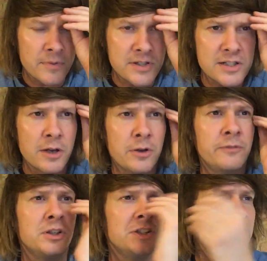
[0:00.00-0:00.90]
So if
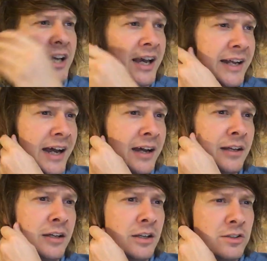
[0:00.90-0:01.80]
you can share that,
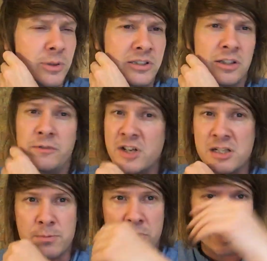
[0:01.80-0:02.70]
Twitter,
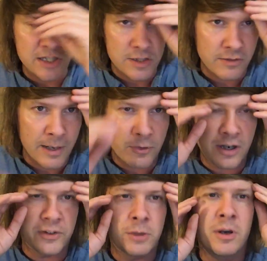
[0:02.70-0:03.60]
Facebook, Instagram, wherever you